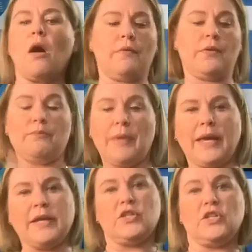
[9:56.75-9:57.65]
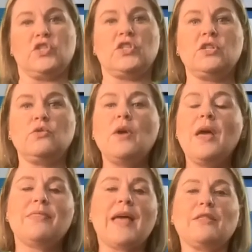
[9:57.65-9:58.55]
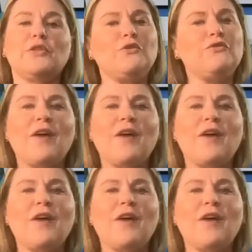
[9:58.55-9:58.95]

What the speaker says: on them paying attention to that little